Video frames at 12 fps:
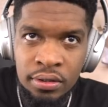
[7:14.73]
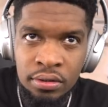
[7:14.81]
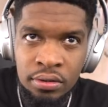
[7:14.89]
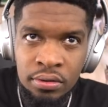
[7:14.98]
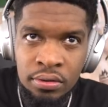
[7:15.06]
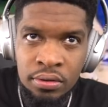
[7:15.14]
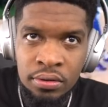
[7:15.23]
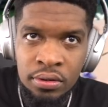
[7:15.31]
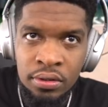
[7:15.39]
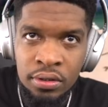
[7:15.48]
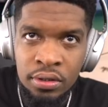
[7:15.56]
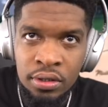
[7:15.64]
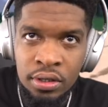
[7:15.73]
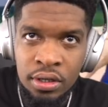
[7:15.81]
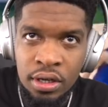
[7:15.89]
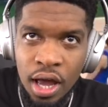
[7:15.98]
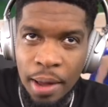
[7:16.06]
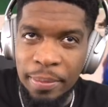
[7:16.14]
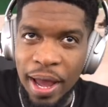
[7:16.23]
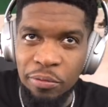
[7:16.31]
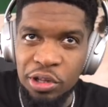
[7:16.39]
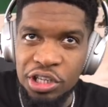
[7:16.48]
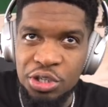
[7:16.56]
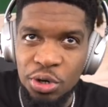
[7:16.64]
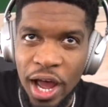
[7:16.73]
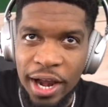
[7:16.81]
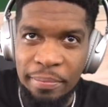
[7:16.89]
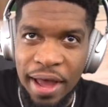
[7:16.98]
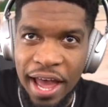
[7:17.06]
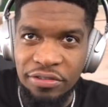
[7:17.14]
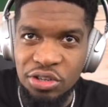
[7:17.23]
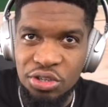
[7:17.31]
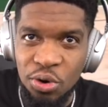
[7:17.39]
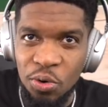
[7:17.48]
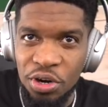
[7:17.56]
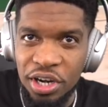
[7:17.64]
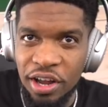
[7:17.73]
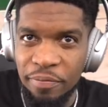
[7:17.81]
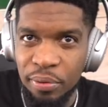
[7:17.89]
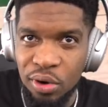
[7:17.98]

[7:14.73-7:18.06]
Carver can't shoot. I'm not really sure how the Mavs are scoring enough